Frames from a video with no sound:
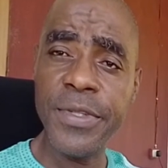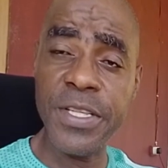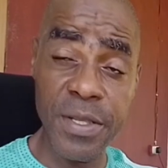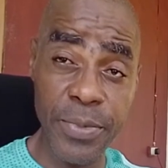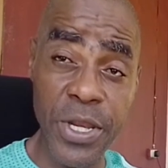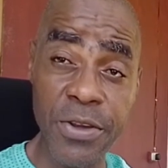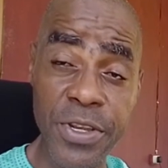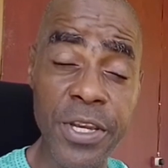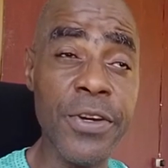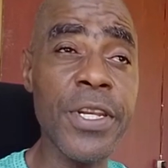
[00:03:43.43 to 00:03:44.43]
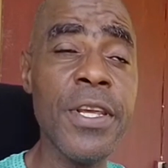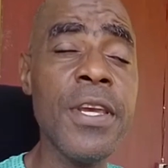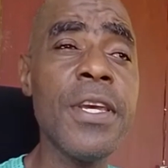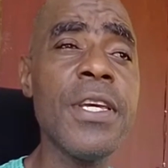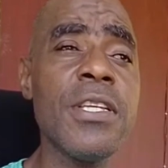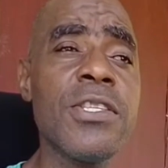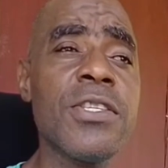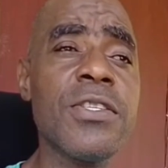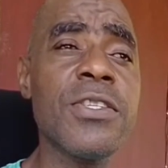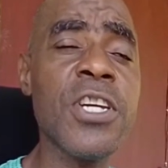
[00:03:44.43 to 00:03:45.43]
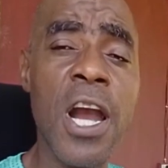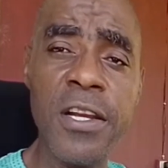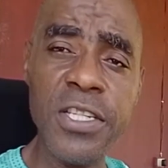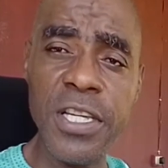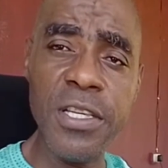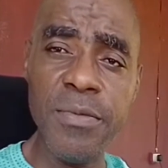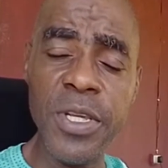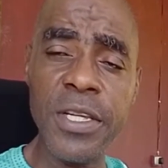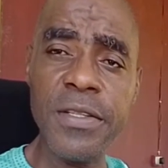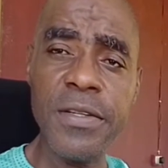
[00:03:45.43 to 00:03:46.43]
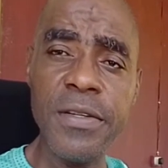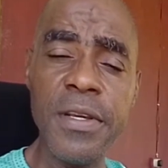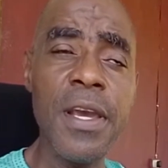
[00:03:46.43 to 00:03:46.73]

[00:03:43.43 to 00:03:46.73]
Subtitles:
disciplinary hearing, charge the inmate